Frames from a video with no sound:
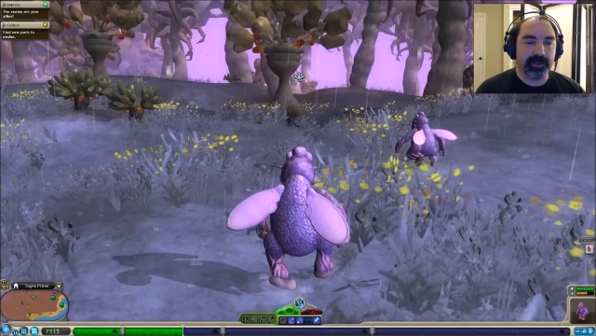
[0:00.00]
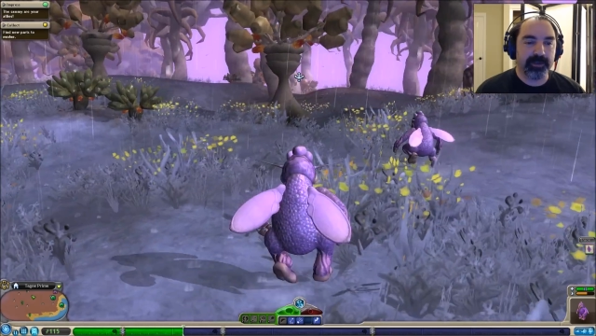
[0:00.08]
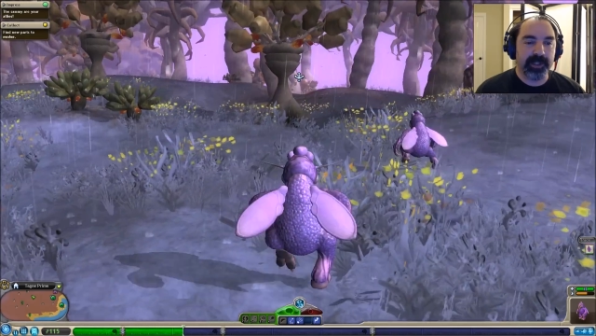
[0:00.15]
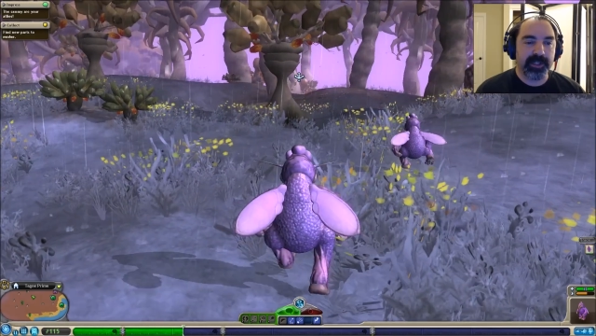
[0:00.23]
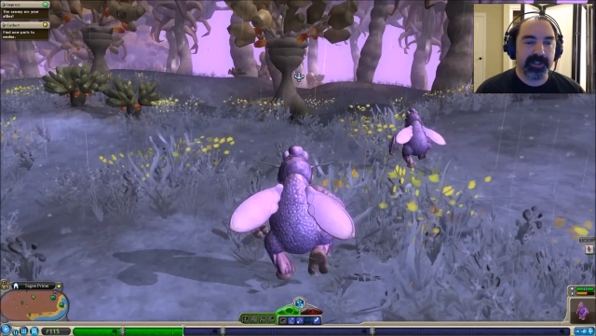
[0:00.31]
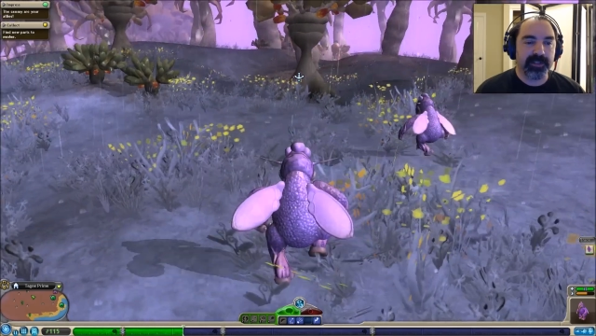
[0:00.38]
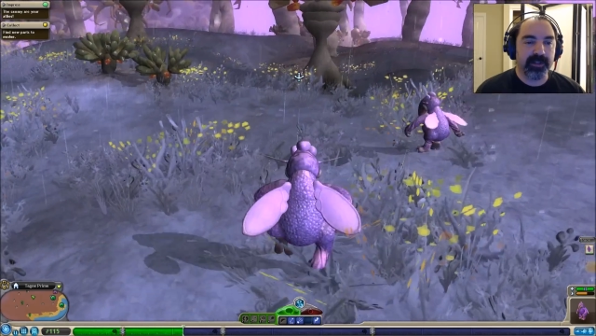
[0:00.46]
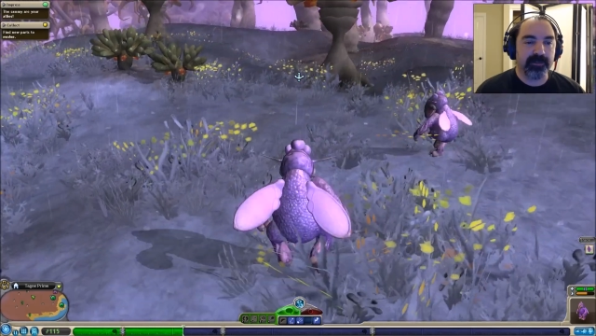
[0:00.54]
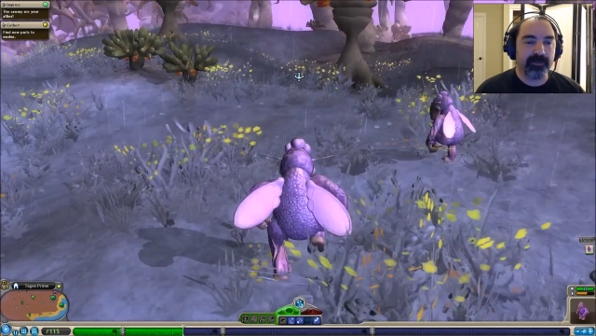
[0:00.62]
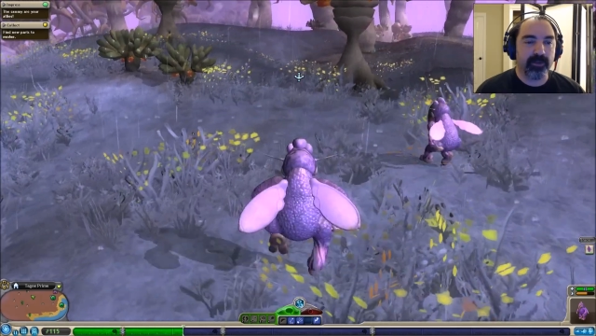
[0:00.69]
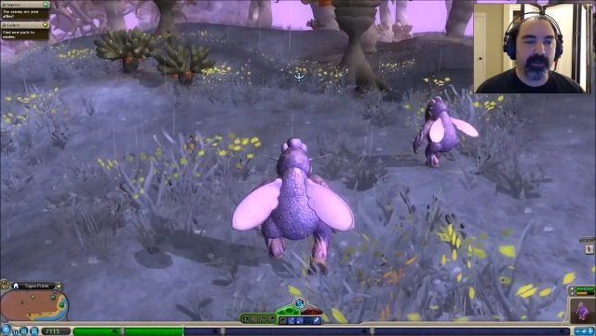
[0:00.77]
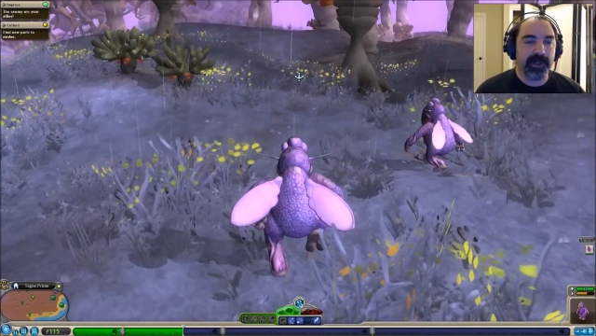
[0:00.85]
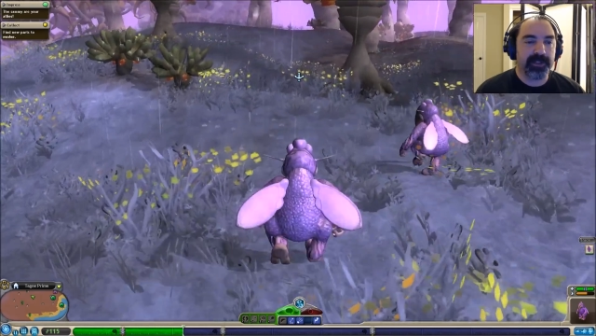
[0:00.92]
trees and other
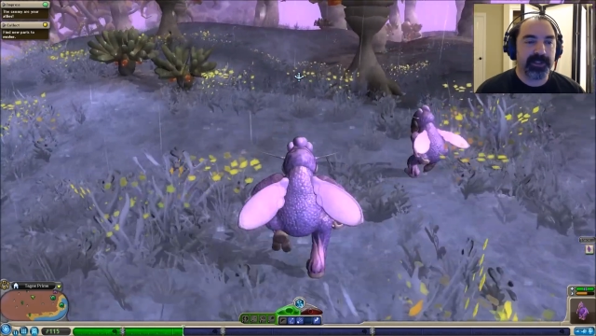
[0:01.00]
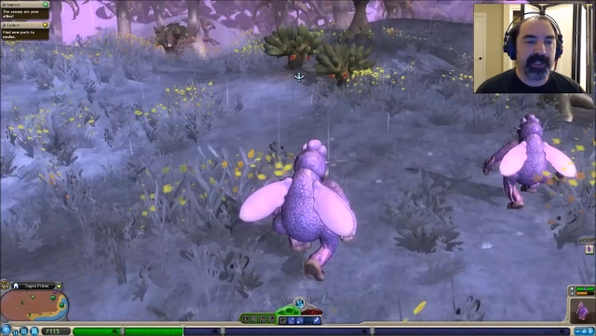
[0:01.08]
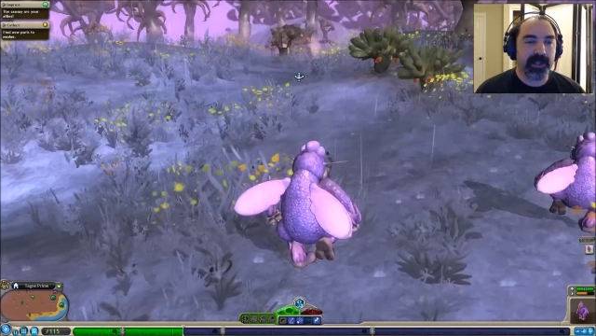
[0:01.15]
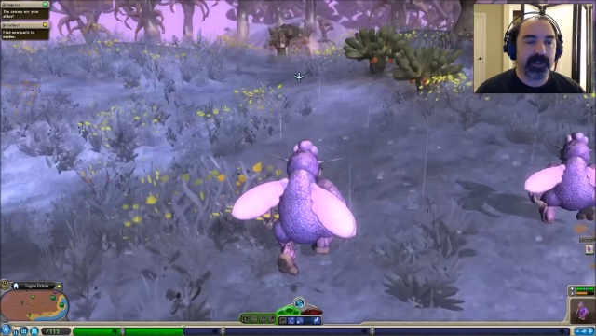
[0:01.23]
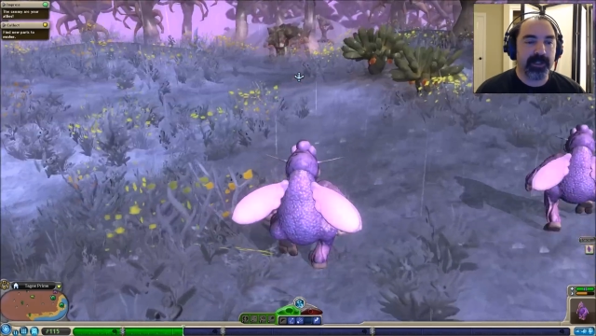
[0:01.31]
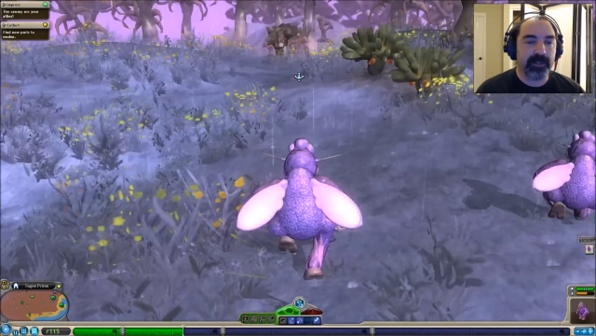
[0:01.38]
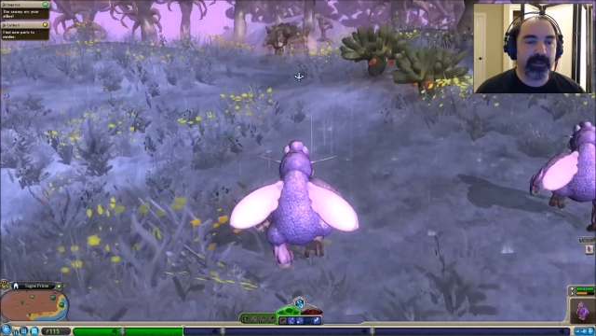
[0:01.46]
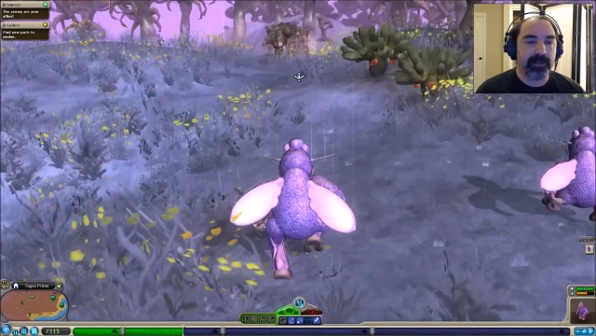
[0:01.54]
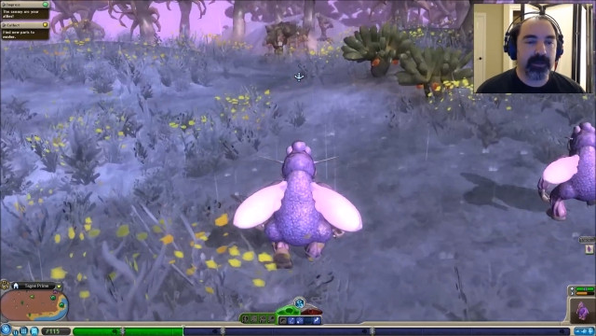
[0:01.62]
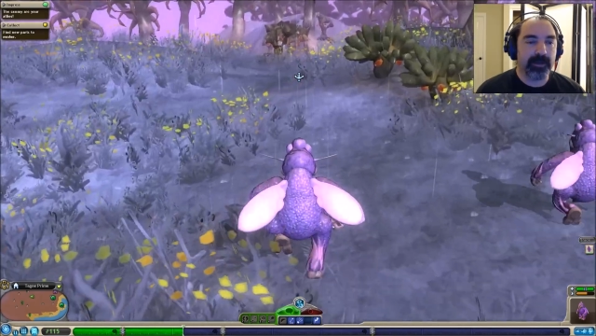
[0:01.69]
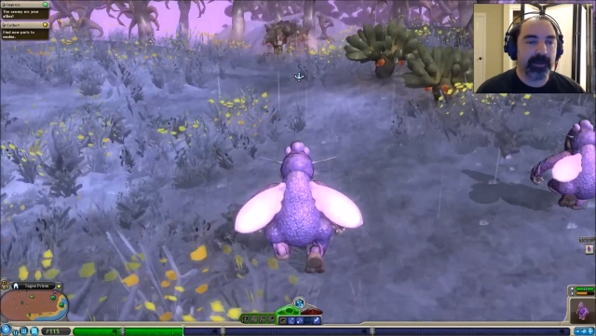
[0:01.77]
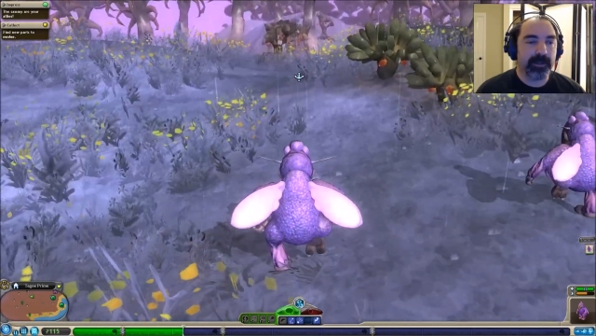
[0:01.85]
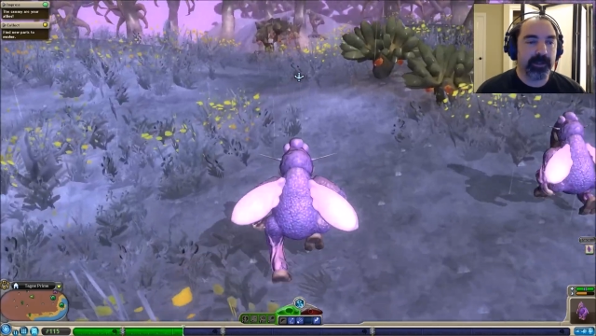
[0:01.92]
formations out here.
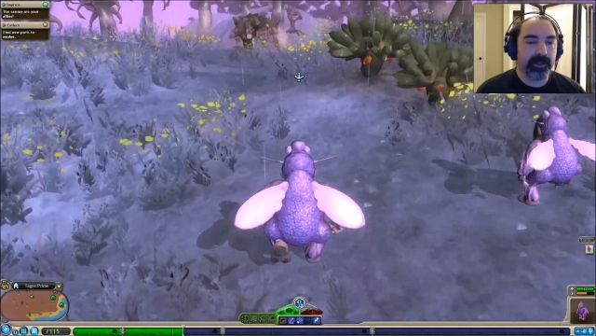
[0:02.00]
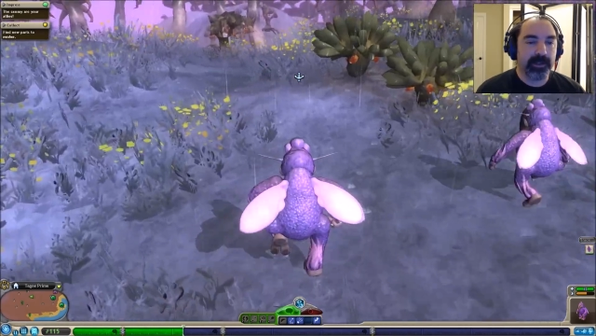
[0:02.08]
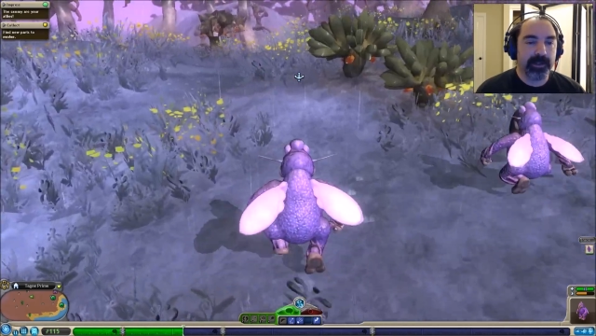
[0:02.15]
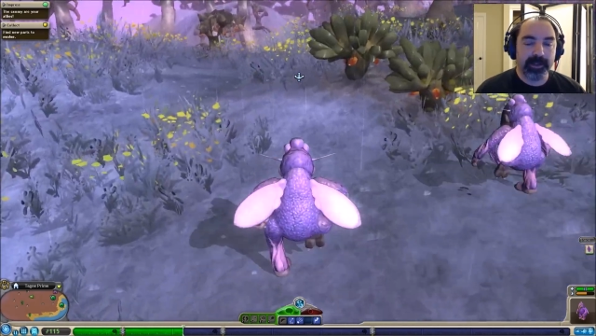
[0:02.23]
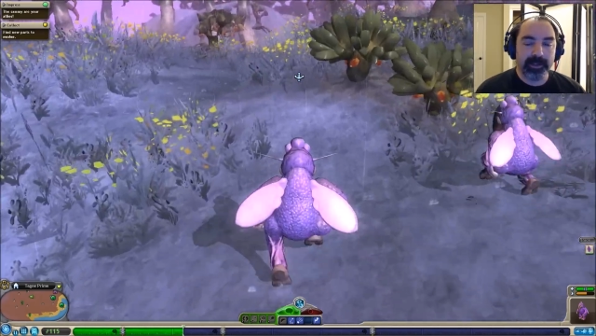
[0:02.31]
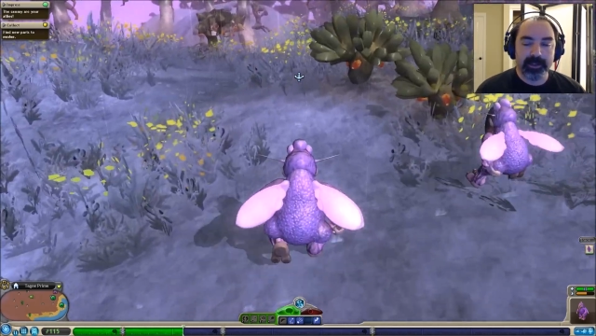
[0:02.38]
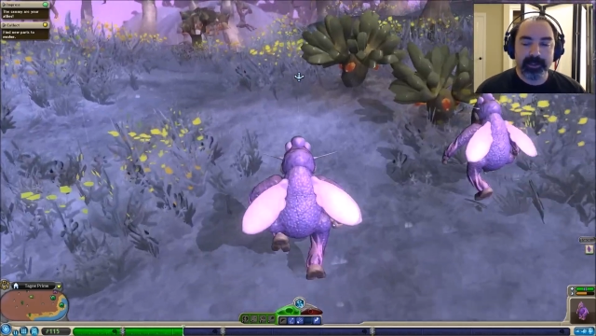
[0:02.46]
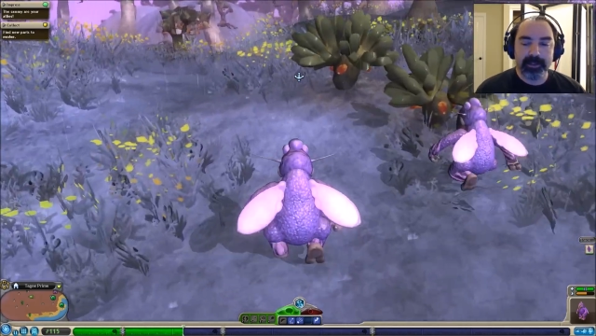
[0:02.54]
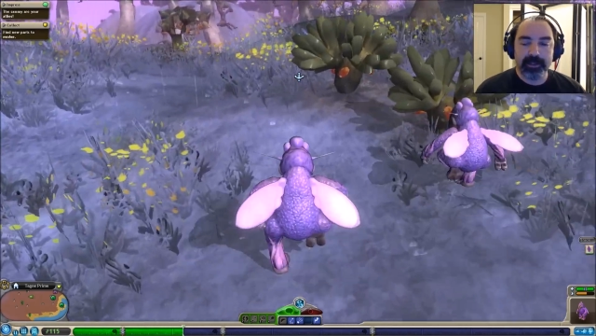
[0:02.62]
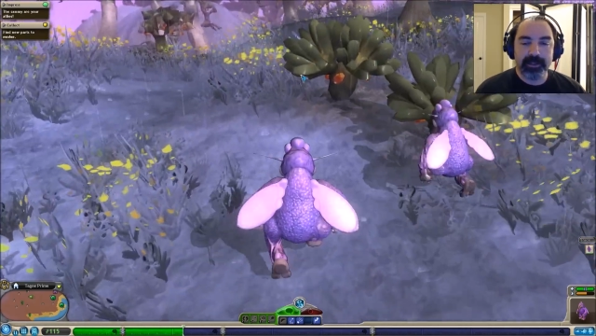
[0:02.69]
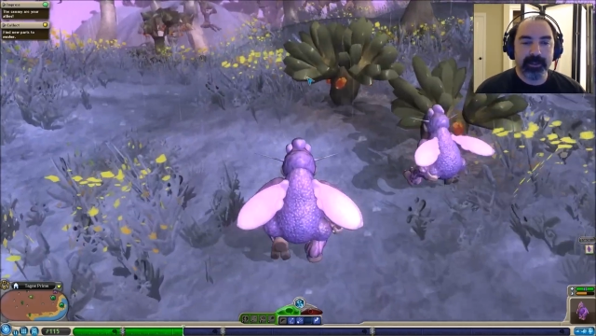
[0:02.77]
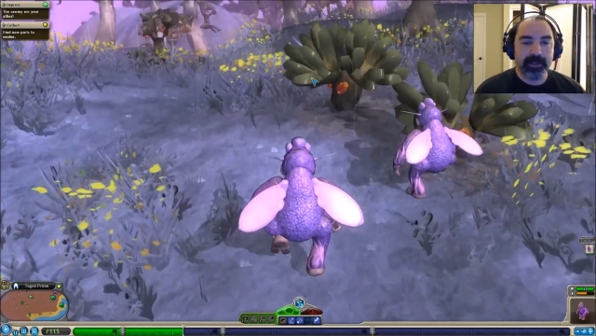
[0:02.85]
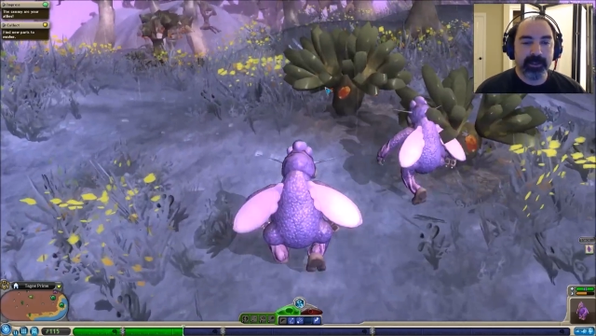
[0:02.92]

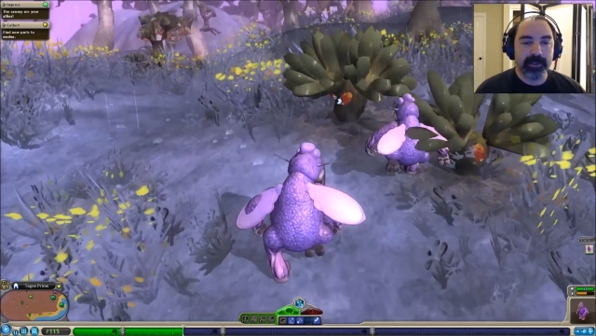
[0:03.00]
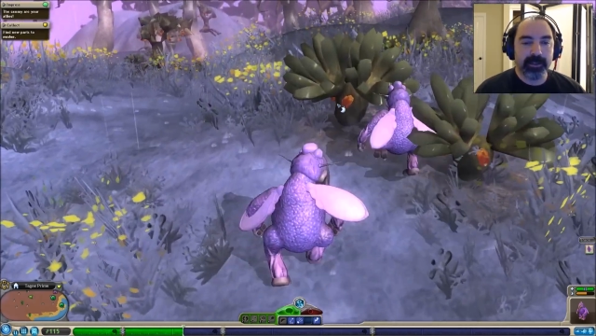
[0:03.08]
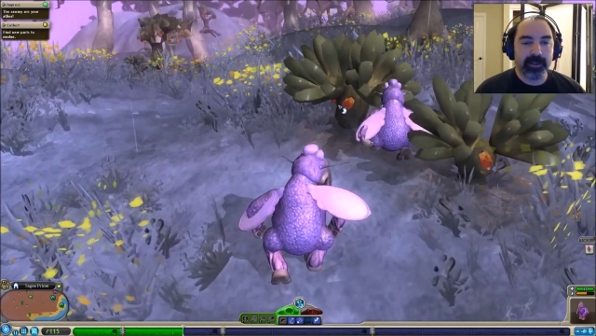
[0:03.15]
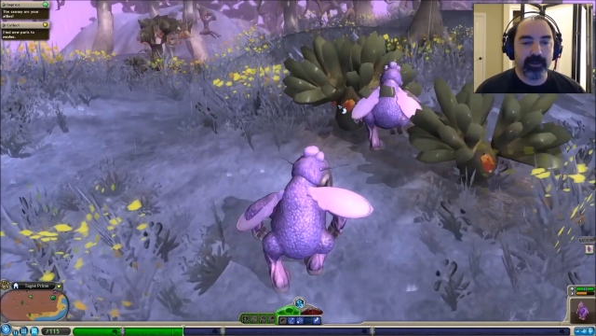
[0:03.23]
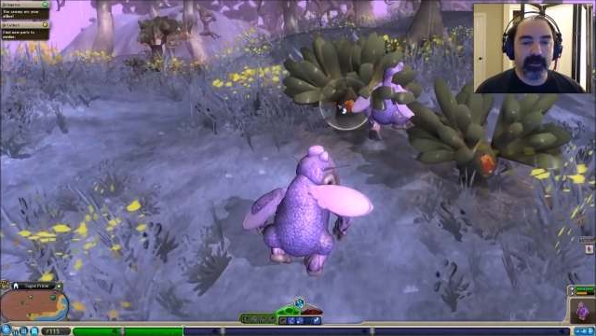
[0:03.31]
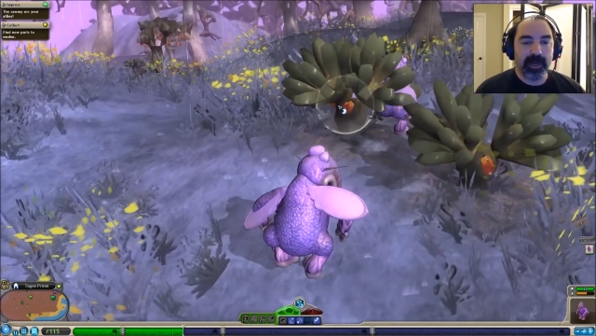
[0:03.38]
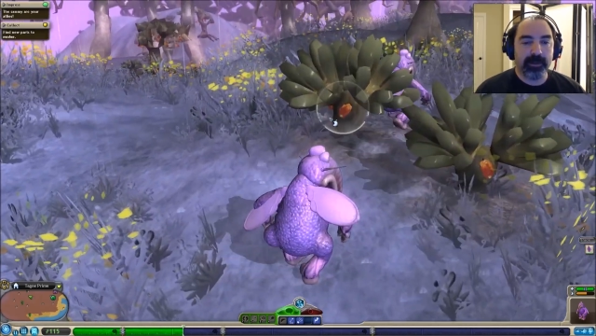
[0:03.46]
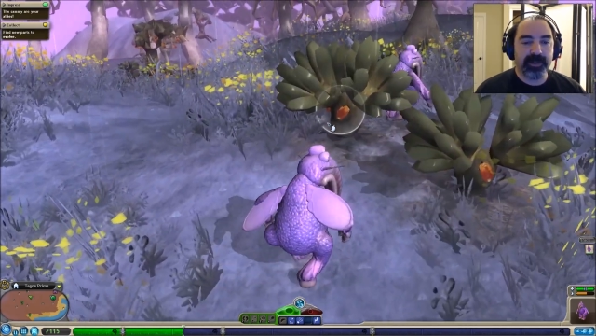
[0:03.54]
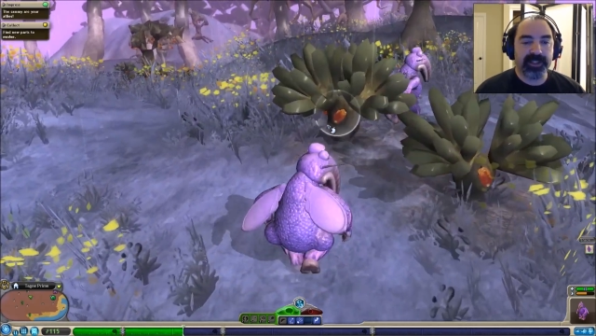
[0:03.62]
Grab